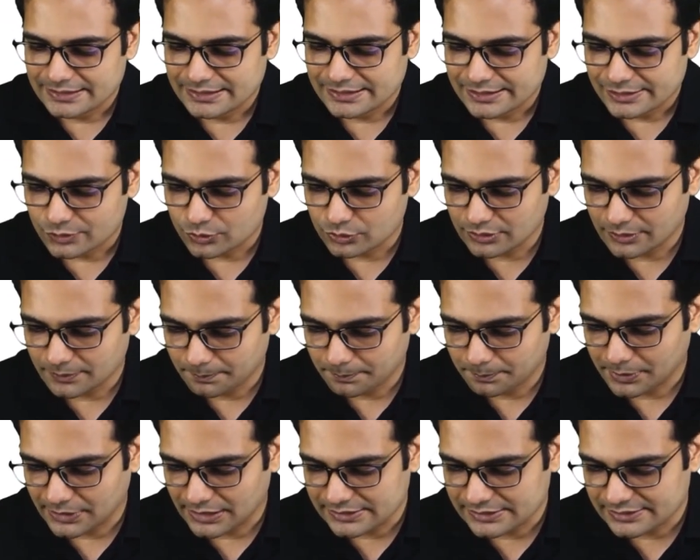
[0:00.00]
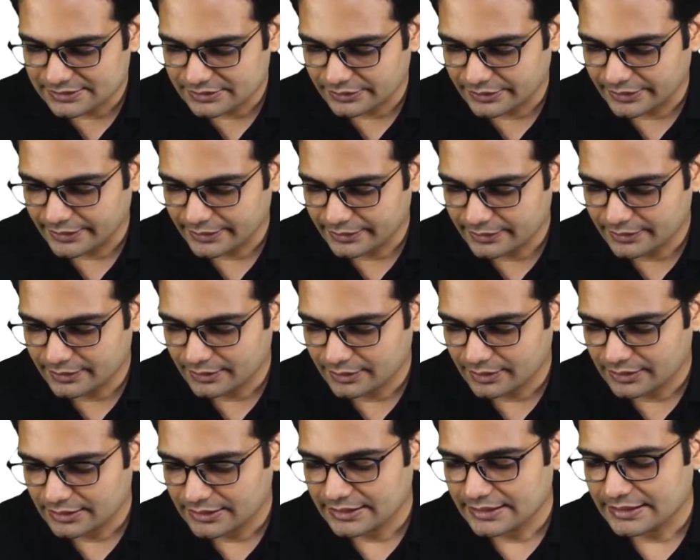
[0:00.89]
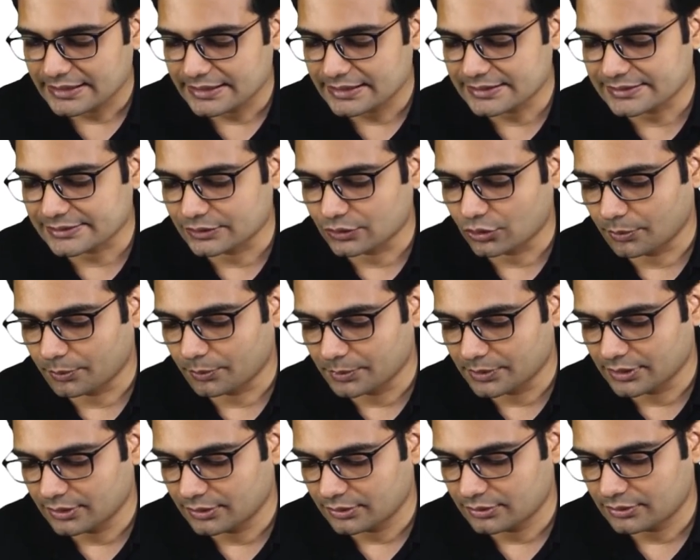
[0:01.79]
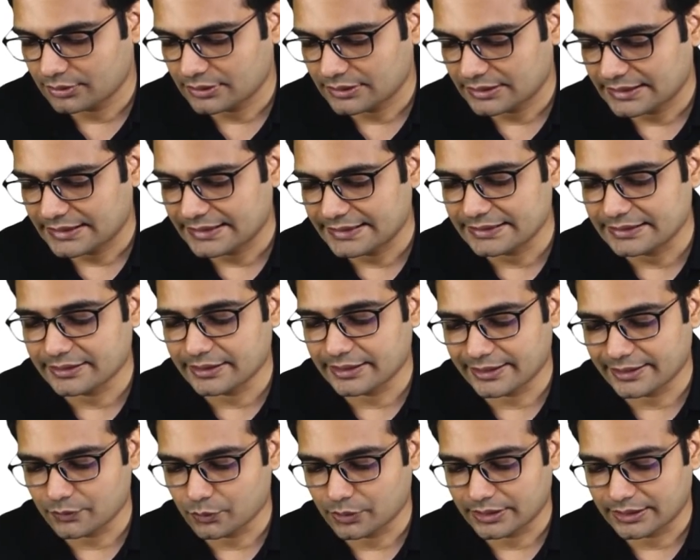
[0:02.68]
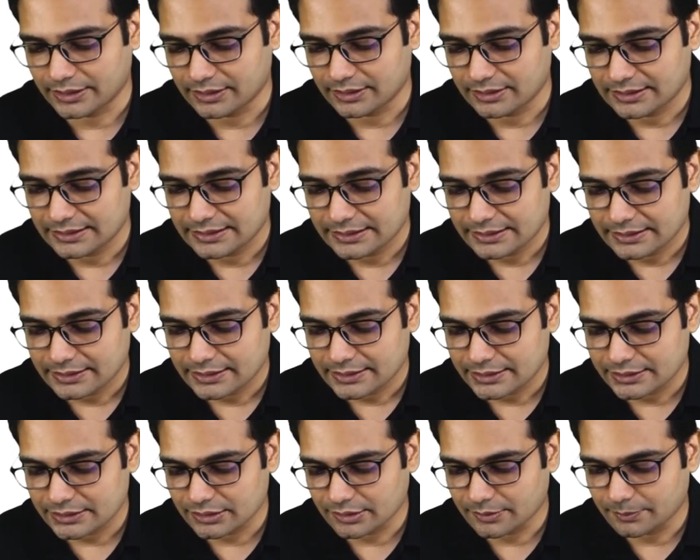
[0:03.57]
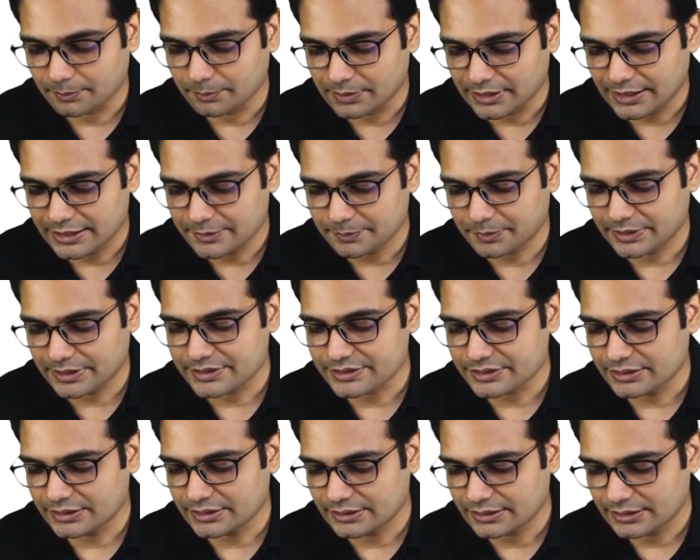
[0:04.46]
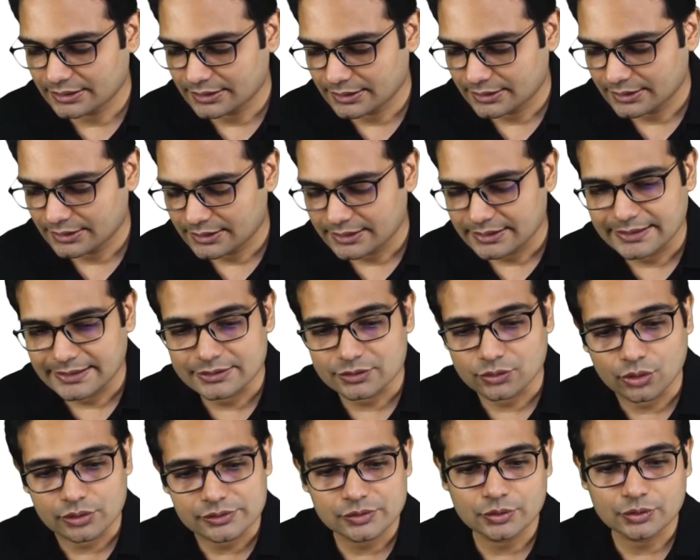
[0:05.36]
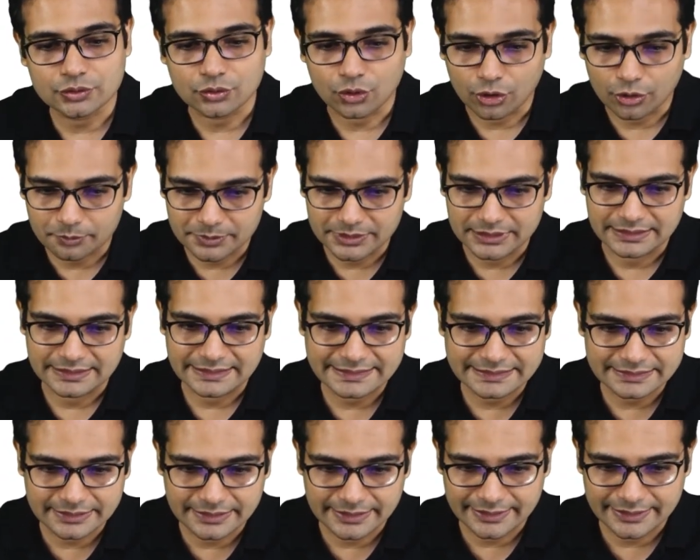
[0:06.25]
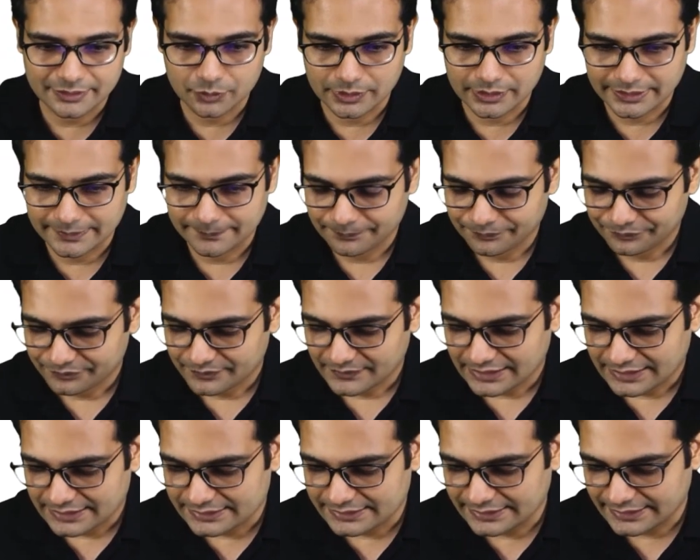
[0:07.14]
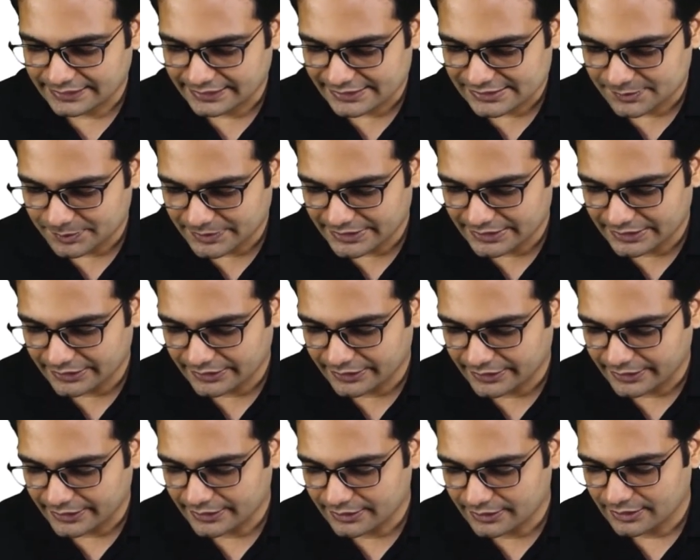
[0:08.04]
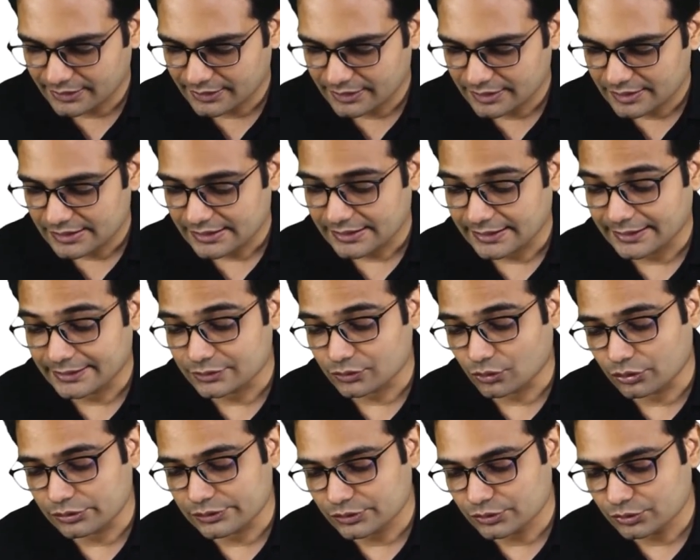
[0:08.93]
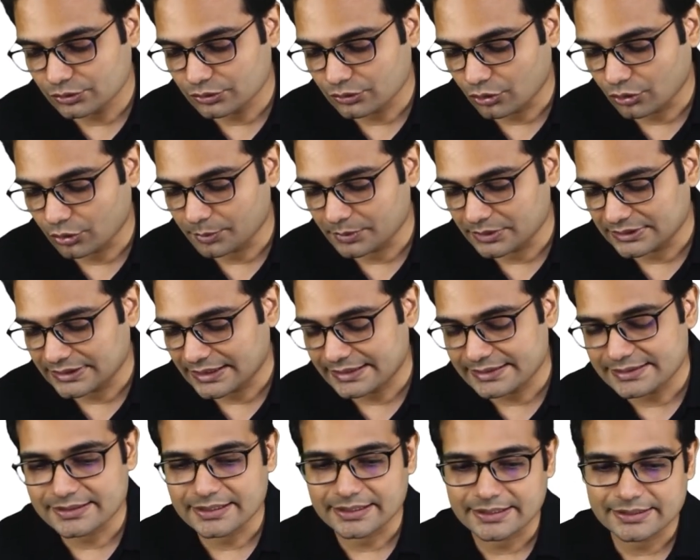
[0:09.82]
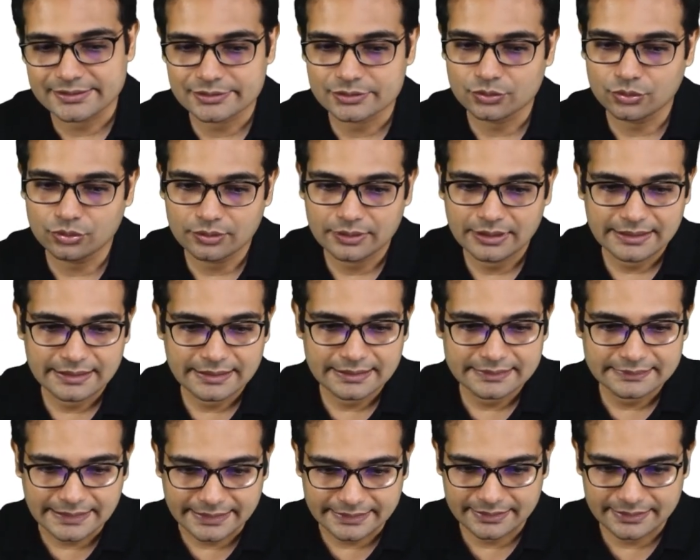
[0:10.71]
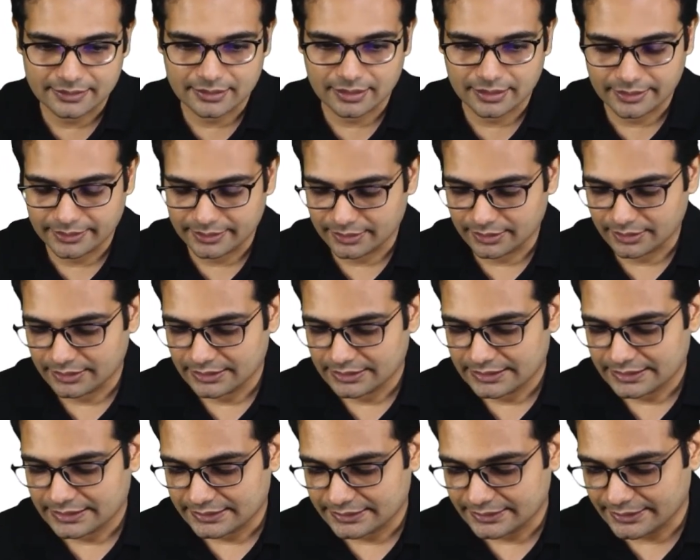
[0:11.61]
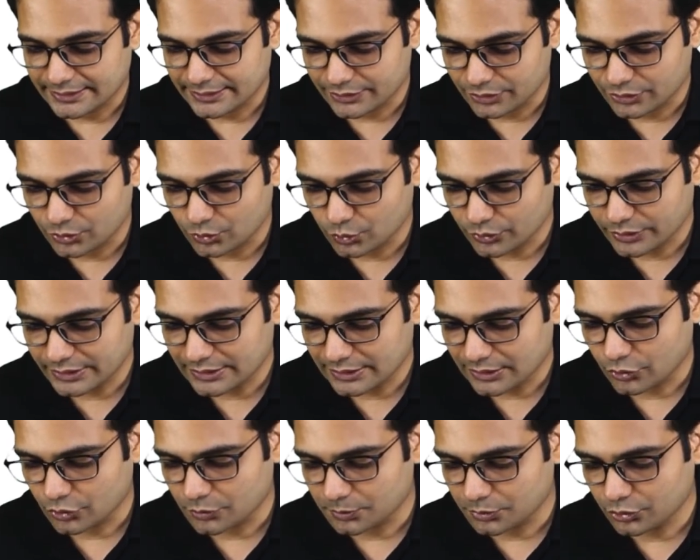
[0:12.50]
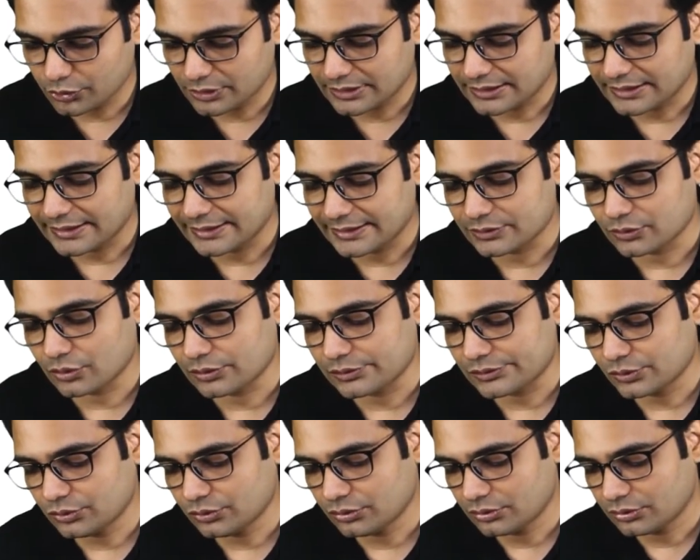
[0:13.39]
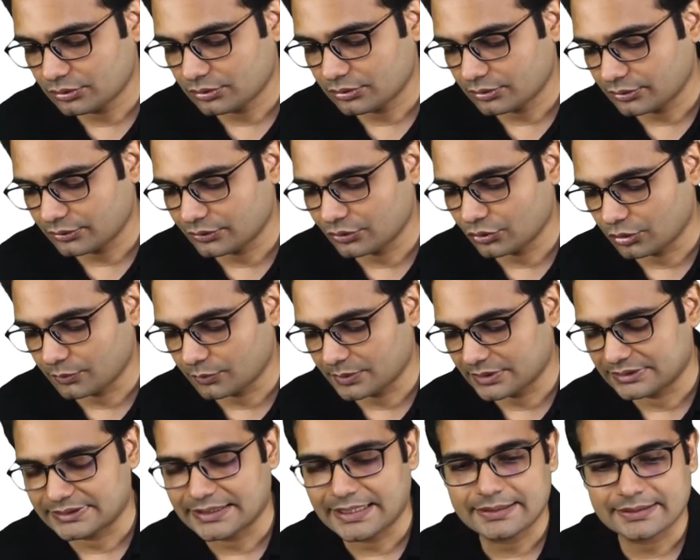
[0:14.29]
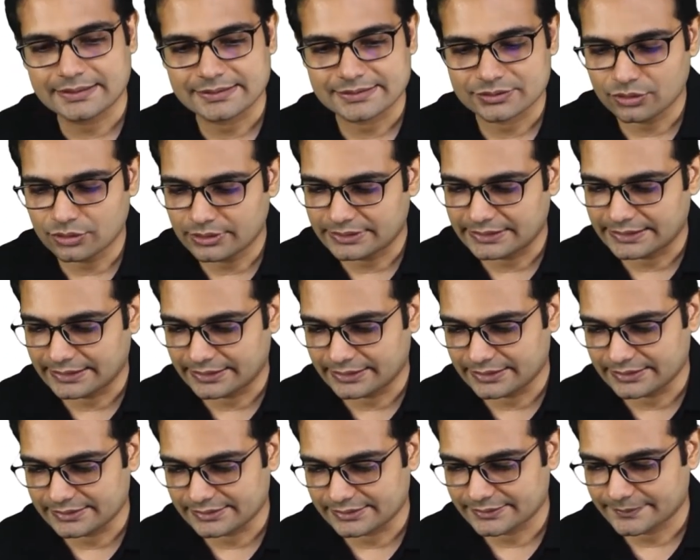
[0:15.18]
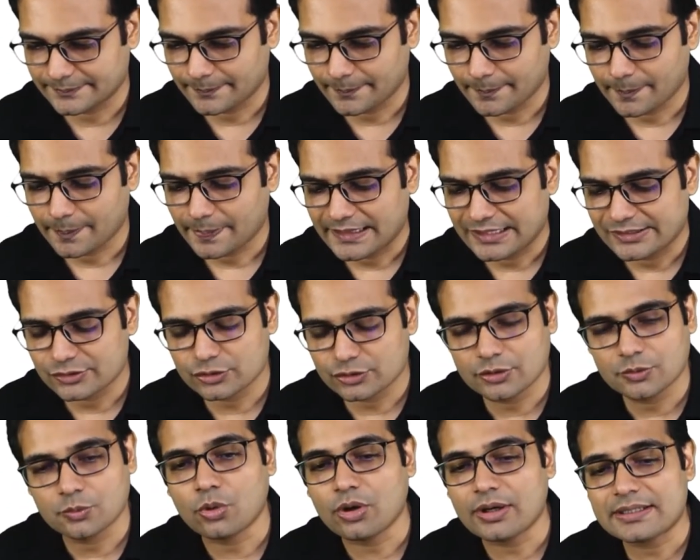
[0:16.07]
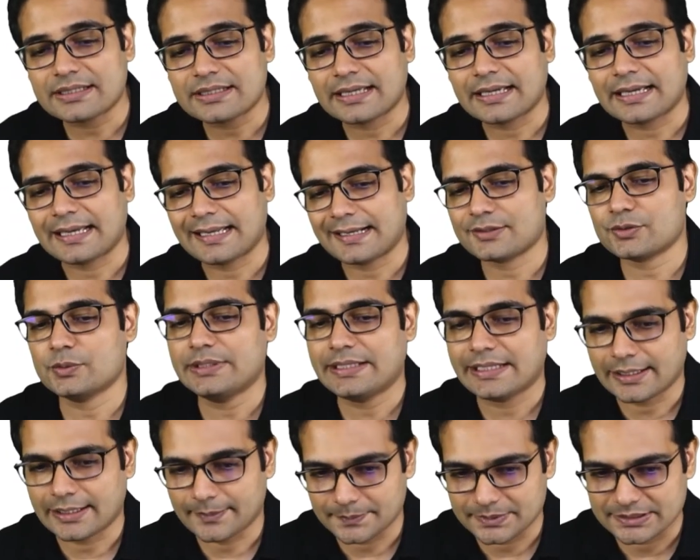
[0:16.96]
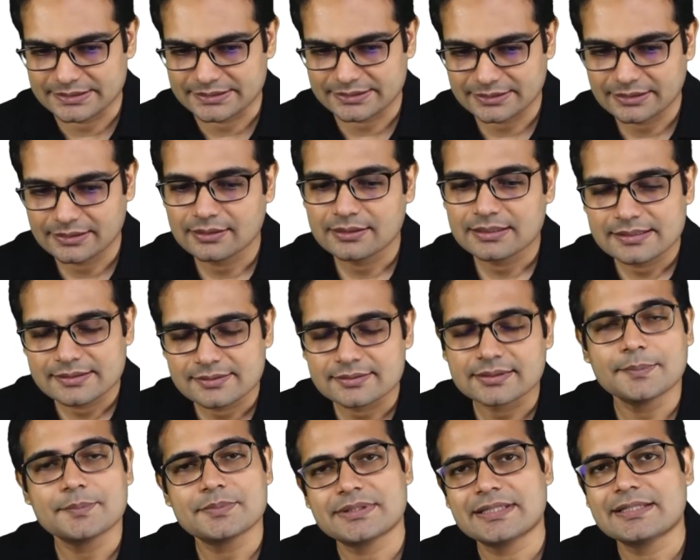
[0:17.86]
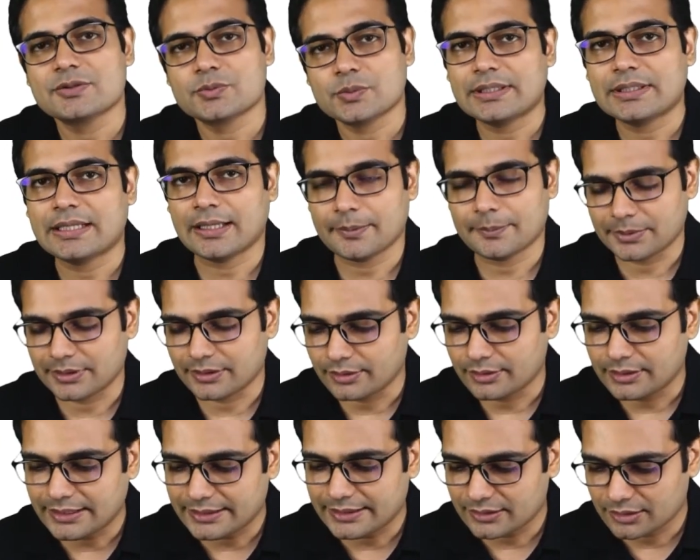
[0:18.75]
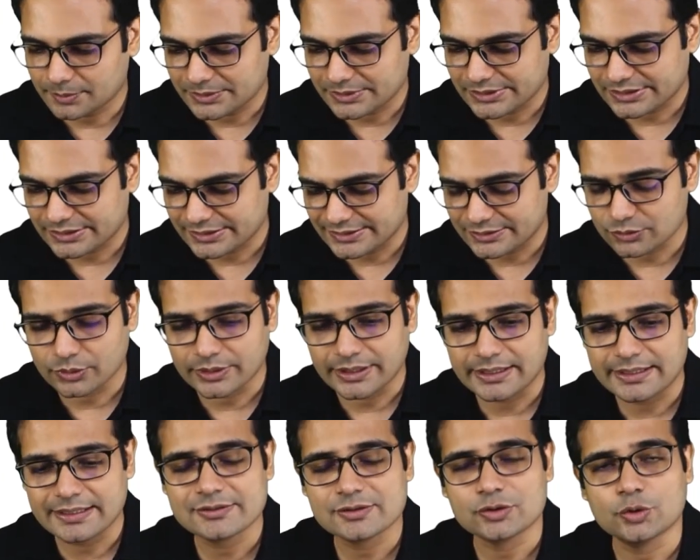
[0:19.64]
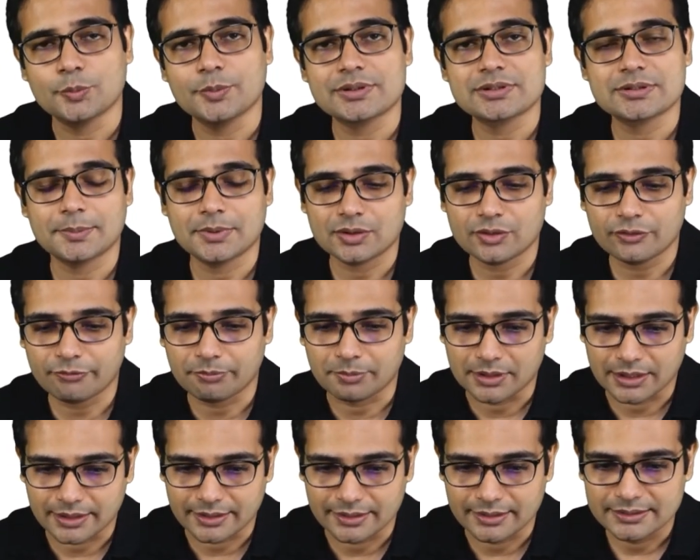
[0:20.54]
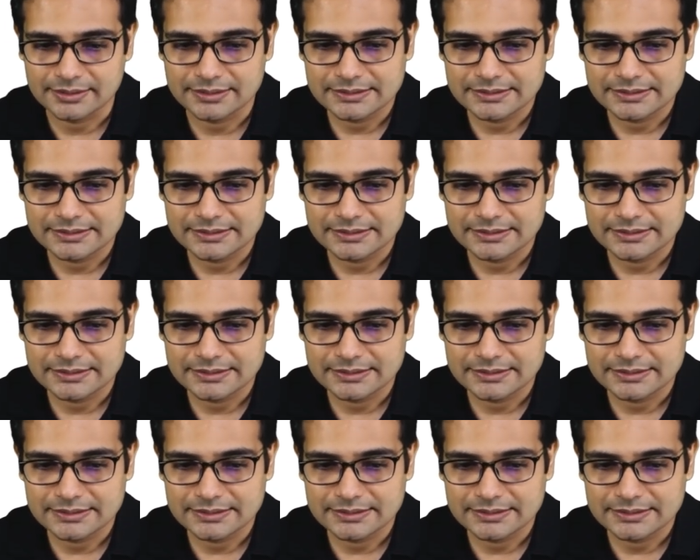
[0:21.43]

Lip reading: So the pulse rate is normal in grade 1. The blood pressure is also normal in grade 1. The respiratory rate is also normal, that is there is no tachycardia. The urine output is also normal, that does not decrease. So now what actually happens? Some change will happen, right? A person is donating so much amount of blood.